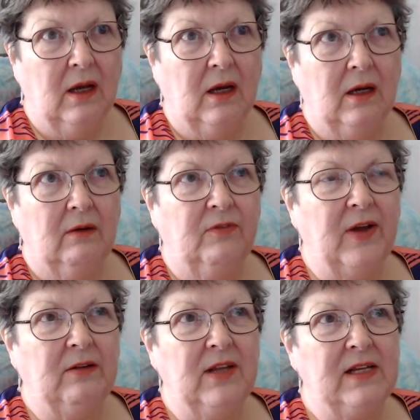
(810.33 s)
uh,
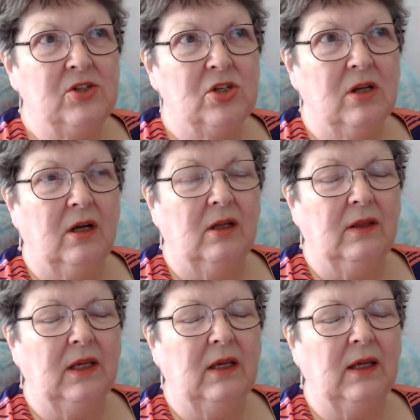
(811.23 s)
foundation, uh,
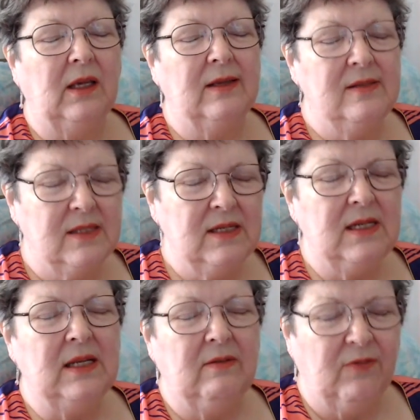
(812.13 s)
the Kids in
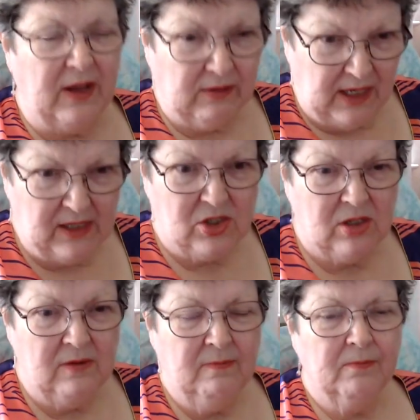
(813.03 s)
Need
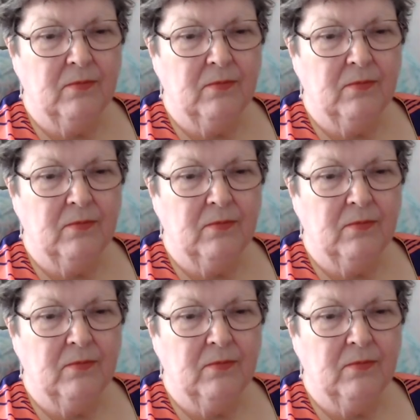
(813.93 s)
Foundation.